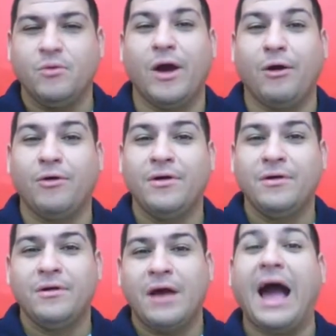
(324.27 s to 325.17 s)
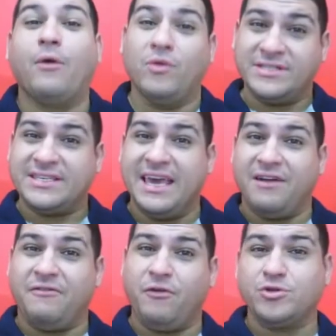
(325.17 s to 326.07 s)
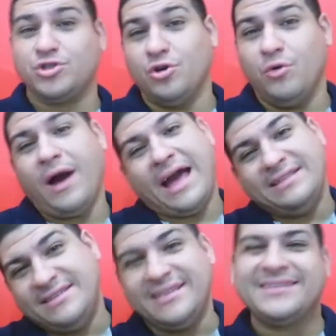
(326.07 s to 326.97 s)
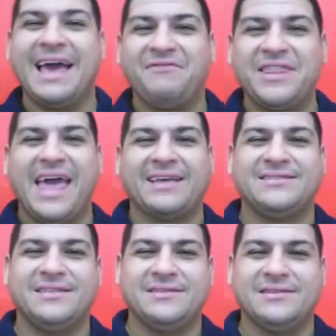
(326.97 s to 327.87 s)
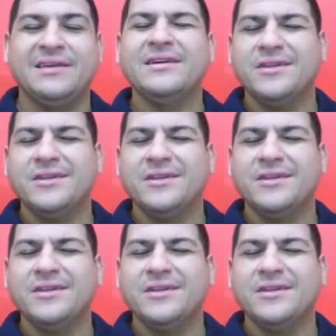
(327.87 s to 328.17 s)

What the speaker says: Well, I was careful, so I didn't have an accident.